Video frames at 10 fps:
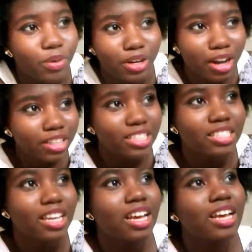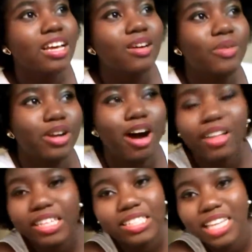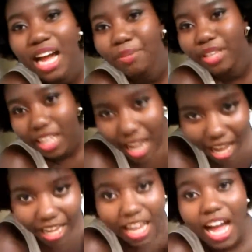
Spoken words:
when all this time the guy